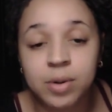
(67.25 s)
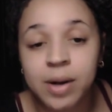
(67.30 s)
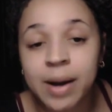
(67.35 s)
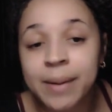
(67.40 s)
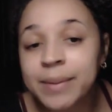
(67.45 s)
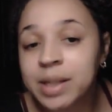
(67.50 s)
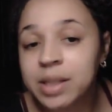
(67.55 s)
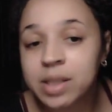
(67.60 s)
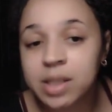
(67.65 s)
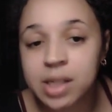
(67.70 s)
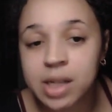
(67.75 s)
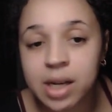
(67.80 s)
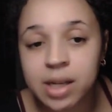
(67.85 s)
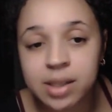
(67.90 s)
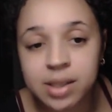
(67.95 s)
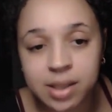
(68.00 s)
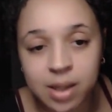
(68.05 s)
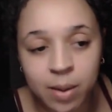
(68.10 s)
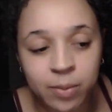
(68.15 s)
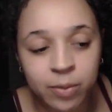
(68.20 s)
I mean, she
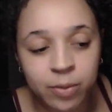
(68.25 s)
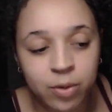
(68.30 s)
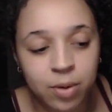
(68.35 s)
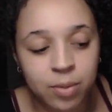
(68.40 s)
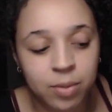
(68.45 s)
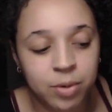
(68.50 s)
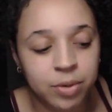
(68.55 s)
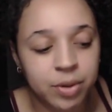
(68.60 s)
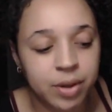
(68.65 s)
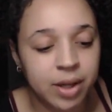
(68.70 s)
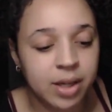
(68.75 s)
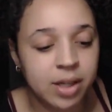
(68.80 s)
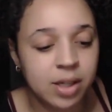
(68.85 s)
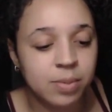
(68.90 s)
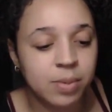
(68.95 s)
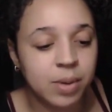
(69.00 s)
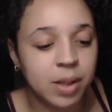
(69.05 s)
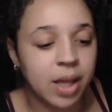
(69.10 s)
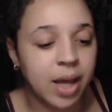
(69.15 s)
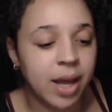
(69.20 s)
does some formal
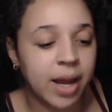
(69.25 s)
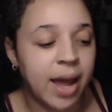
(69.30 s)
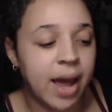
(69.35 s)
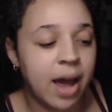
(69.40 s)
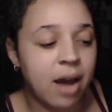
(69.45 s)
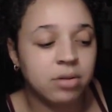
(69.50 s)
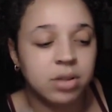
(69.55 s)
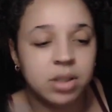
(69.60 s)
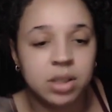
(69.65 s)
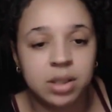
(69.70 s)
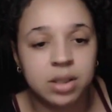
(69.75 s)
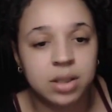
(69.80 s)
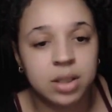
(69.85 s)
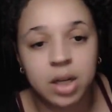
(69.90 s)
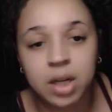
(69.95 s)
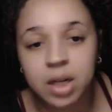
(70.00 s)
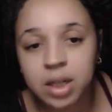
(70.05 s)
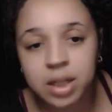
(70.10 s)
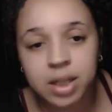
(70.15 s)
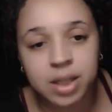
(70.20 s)
things, but like how she's
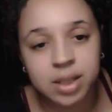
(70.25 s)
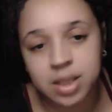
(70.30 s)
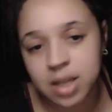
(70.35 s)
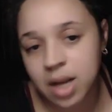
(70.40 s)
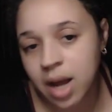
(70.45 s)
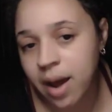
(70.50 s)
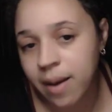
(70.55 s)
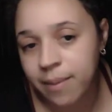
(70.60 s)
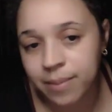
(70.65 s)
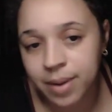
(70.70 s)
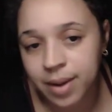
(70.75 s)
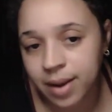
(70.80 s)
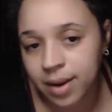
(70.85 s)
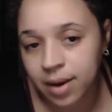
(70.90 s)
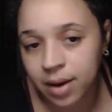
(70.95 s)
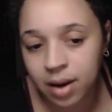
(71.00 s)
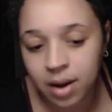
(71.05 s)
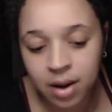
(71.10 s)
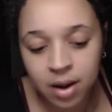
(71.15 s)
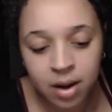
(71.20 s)
learned has not
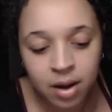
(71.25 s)
been